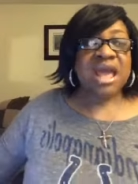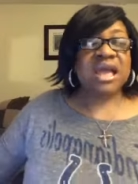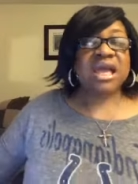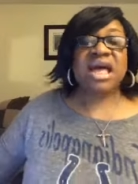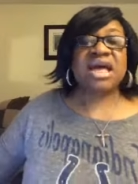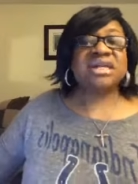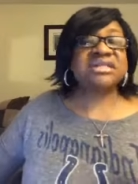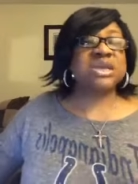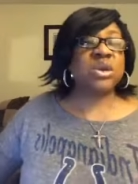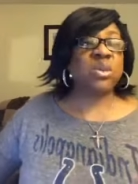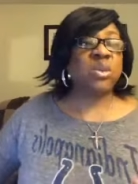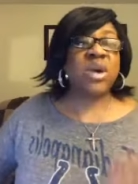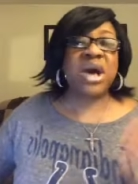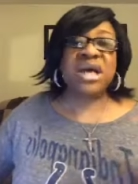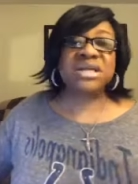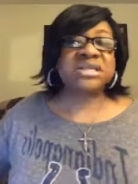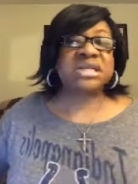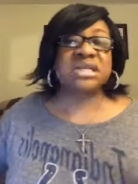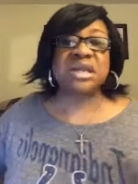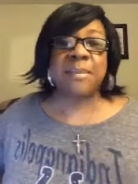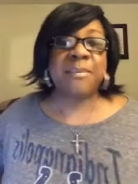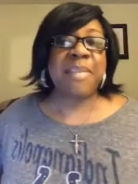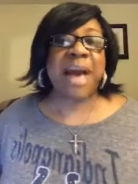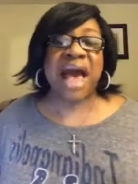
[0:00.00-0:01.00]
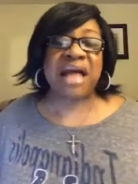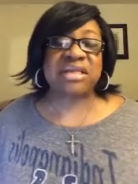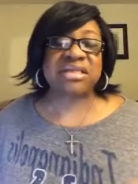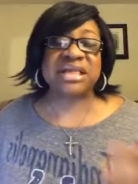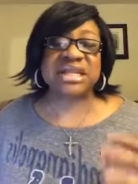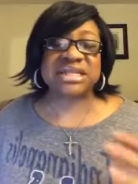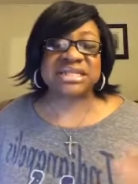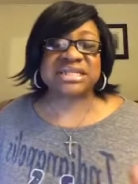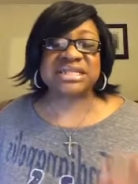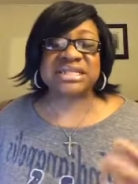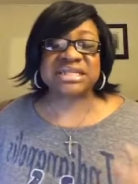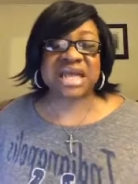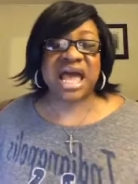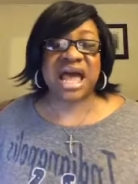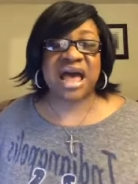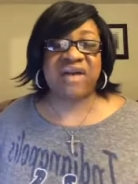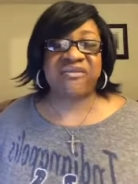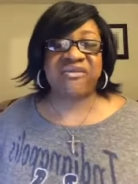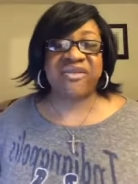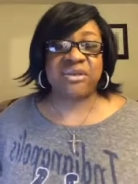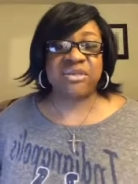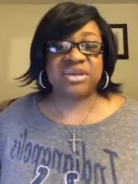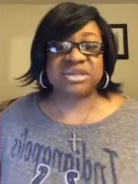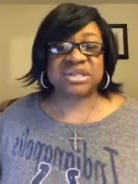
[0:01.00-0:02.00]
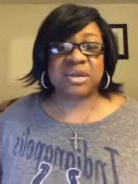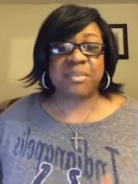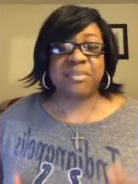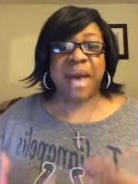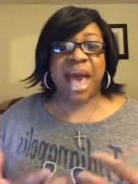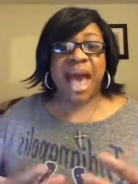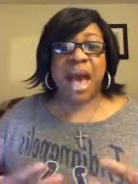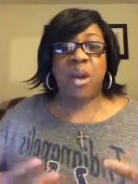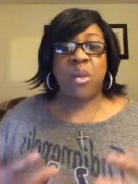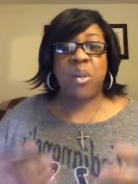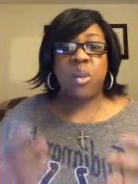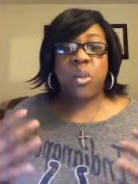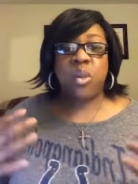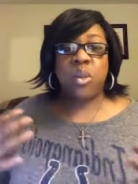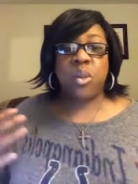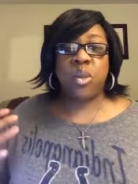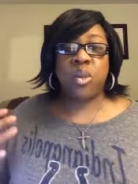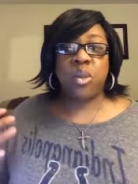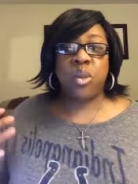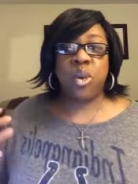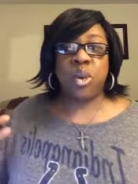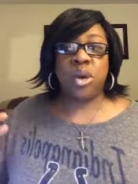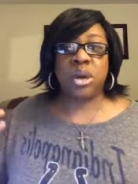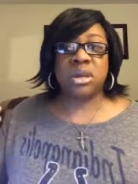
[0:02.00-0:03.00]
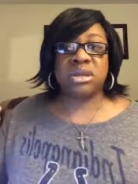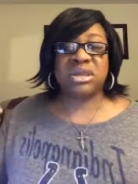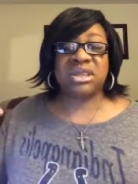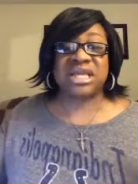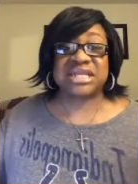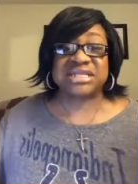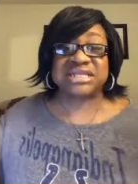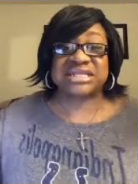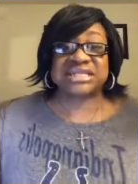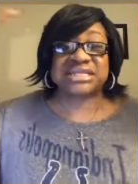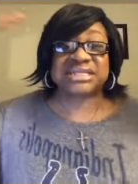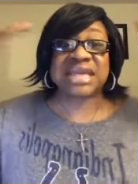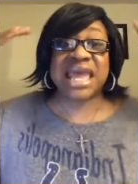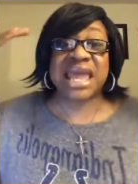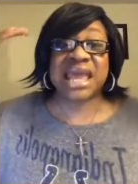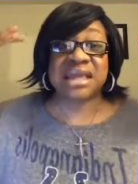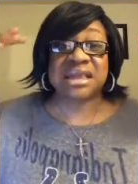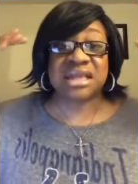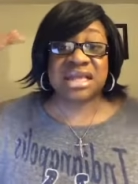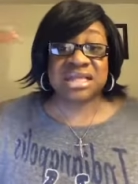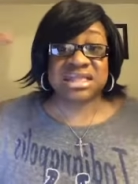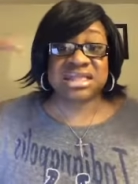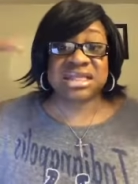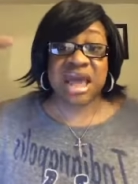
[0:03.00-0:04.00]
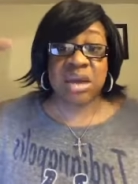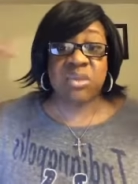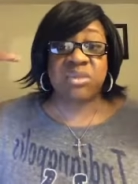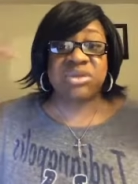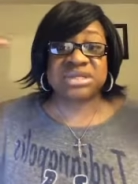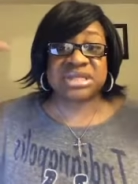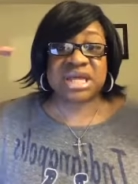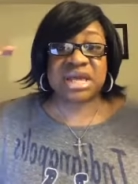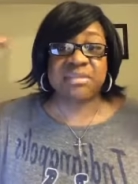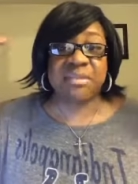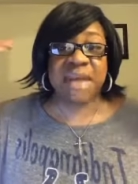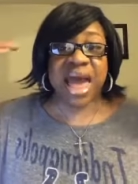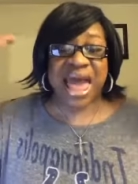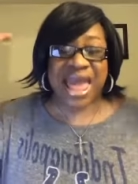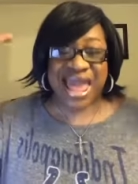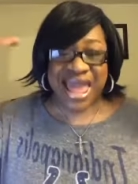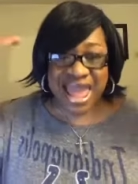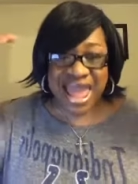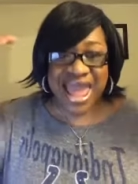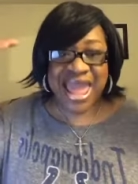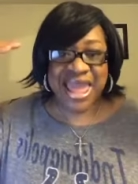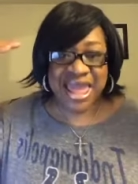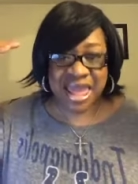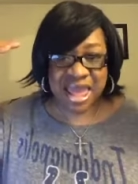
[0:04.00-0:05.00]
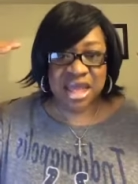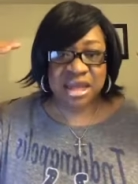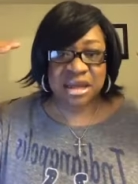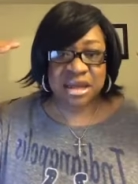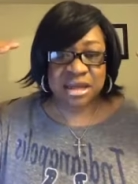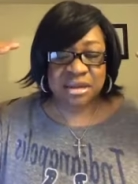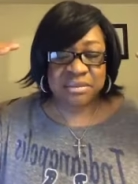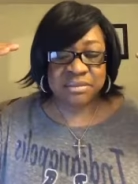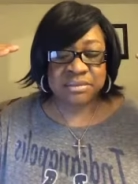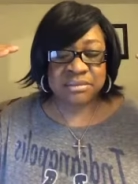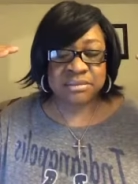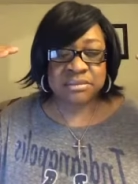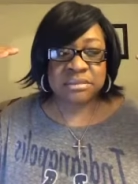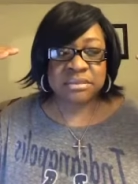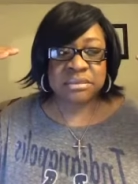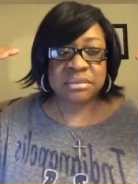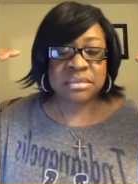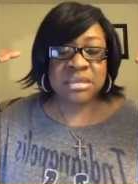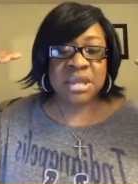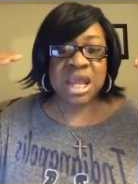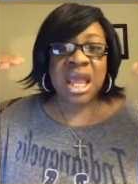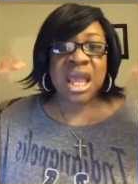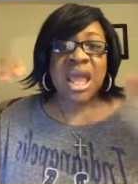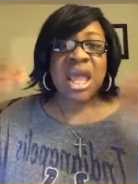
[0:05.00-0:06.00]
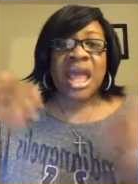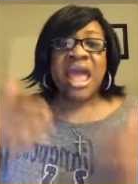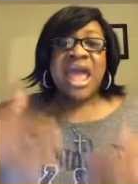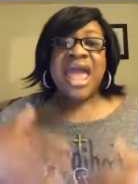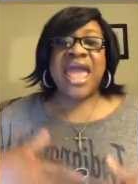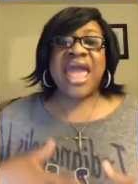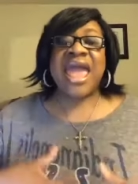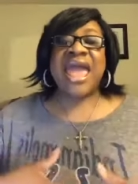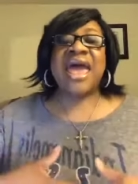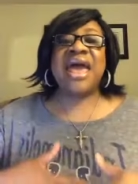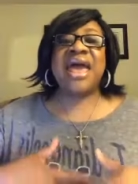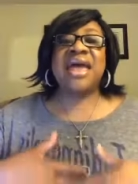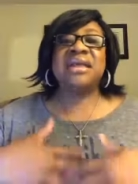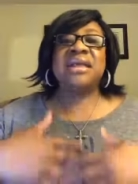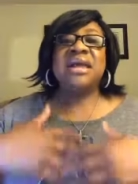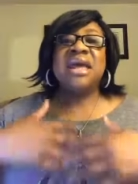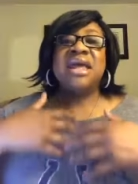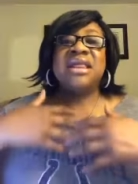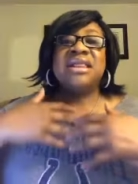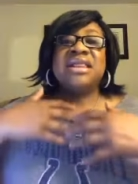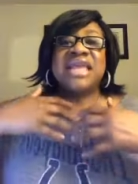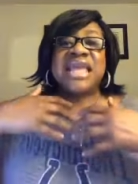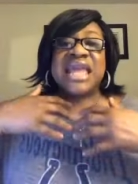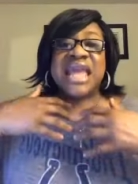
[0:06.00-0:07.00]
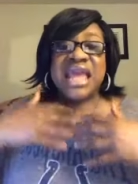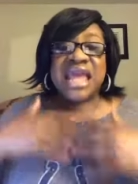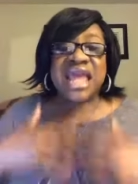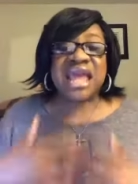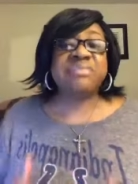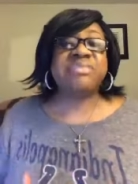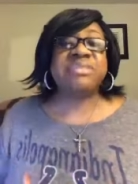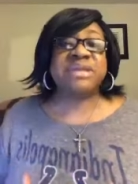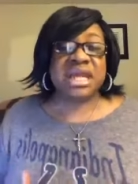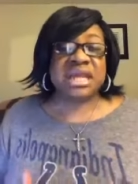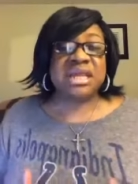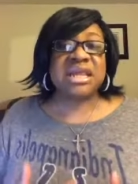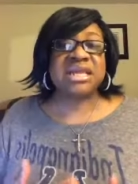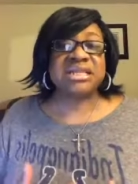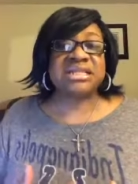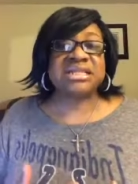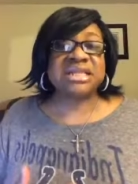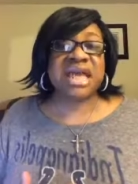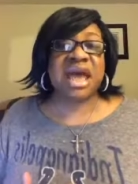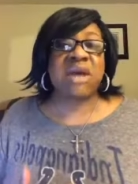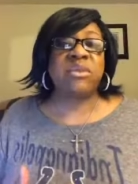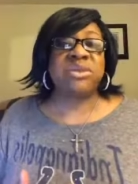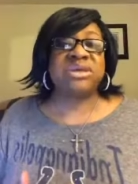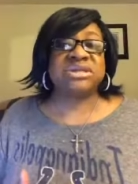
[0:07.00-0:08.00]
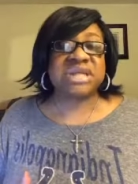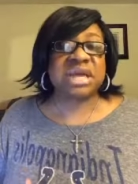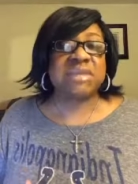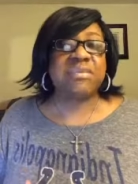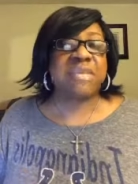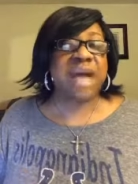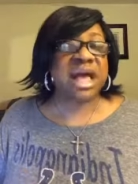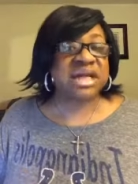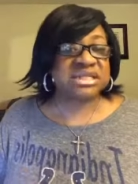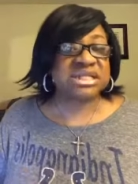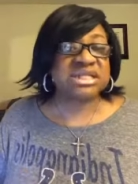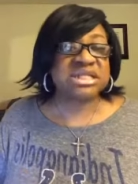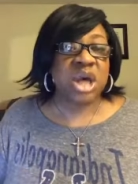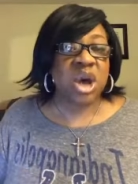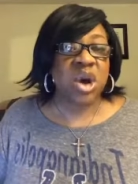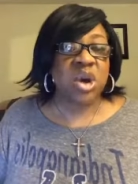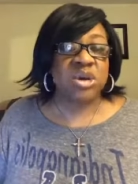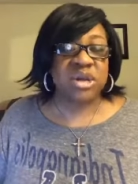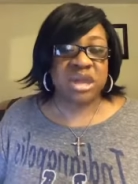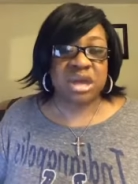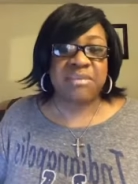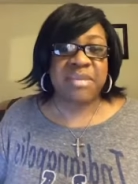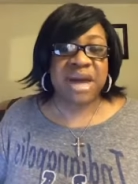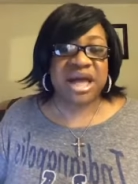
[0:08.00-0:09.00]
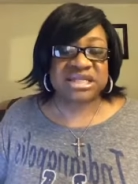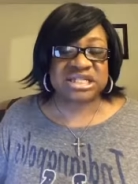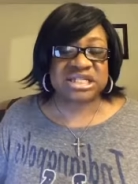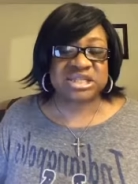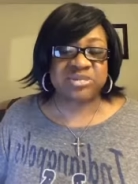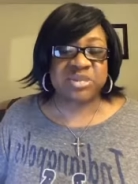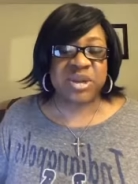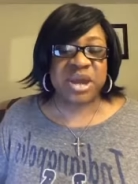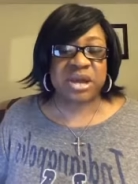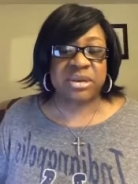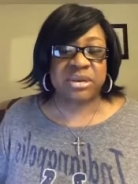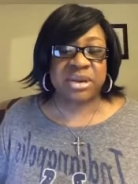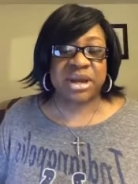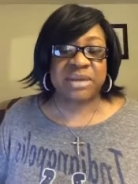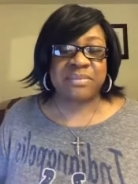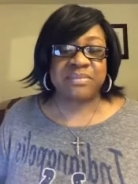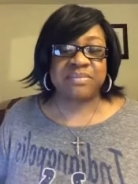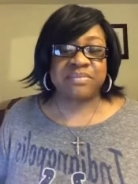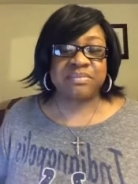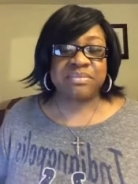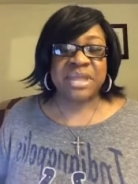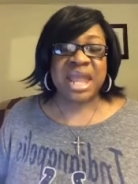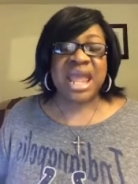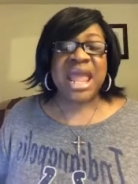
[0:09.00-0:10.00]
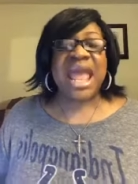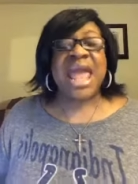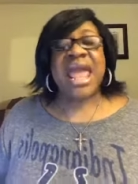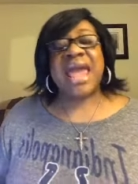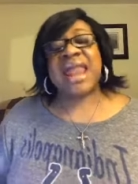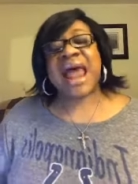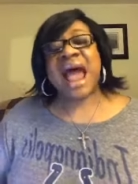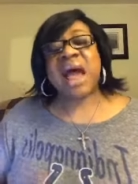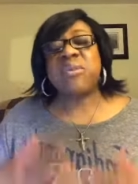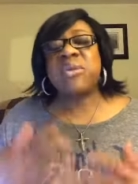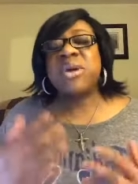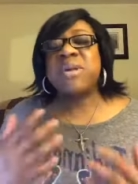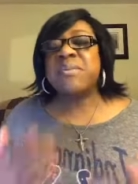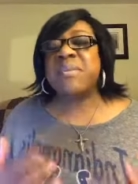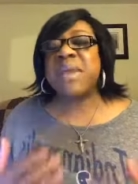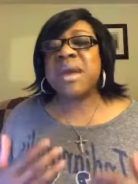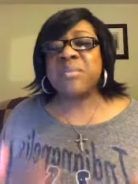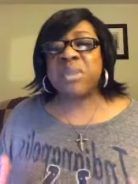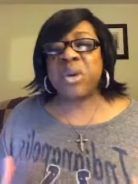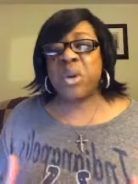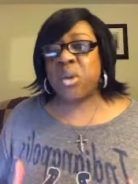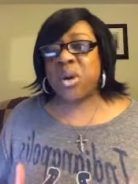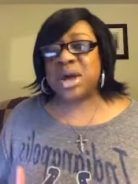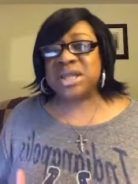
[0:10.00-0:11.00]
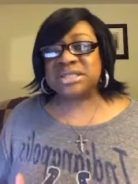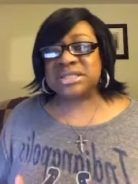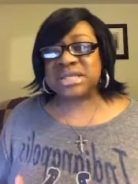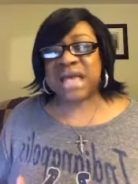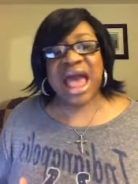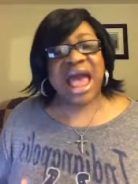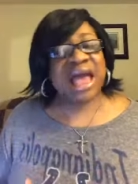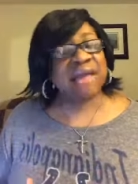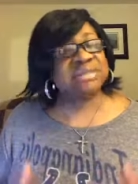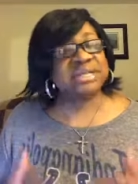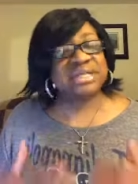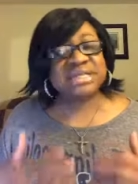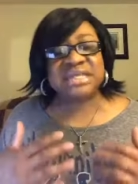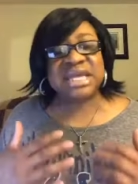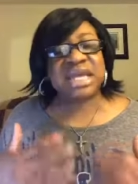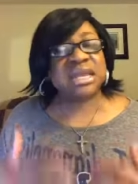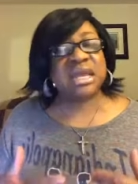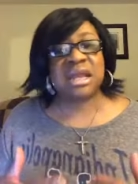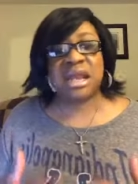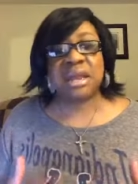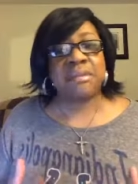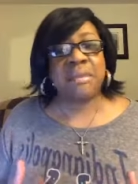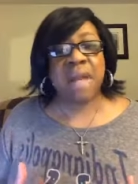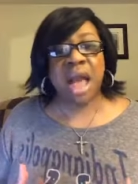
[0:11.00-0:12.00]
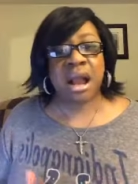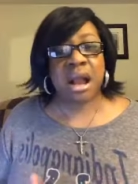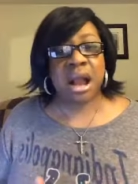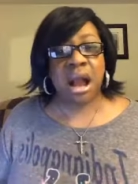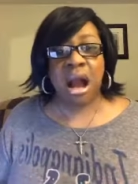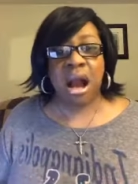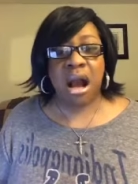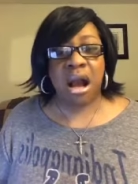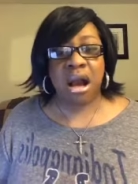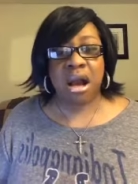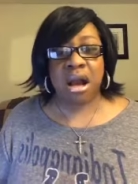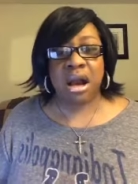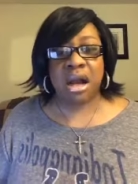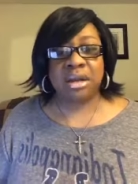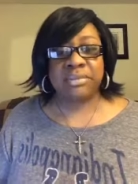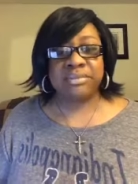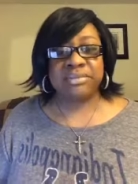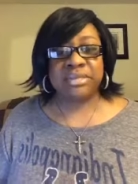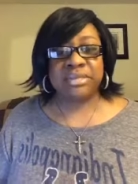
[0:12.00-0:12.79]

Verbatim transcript: Because it wasn't about the stuff. It was about the sickness that was in my head and the emptiness that was in my soul and my spirit. And I remember one time sitting in my car